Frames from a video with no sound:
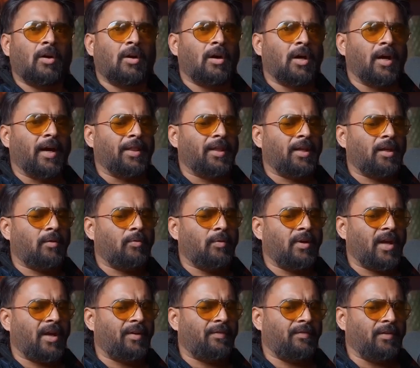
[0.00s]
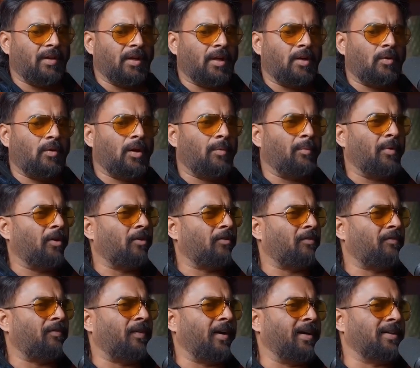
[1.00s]
I think we have equal amount of
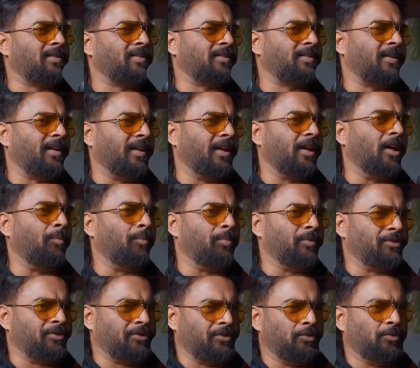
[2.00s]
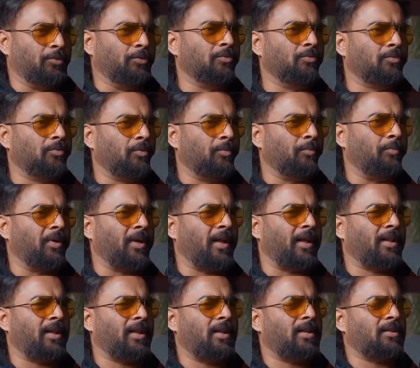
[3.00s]
fights as any couples do. But I
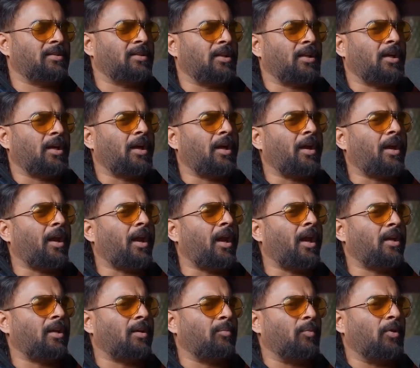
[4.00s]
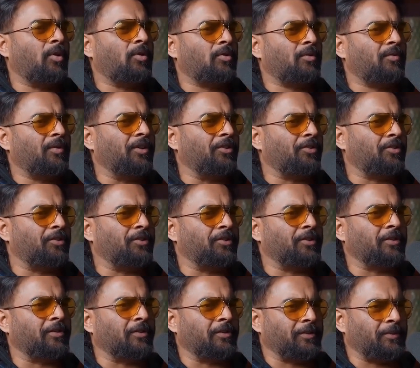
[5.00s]
think there's a great amount of
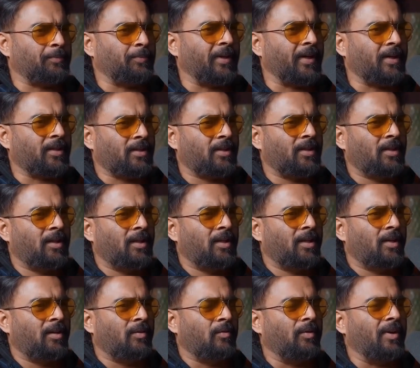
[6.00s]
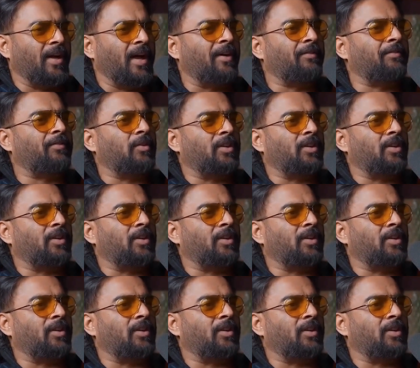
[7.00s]
intrinsic respect we have for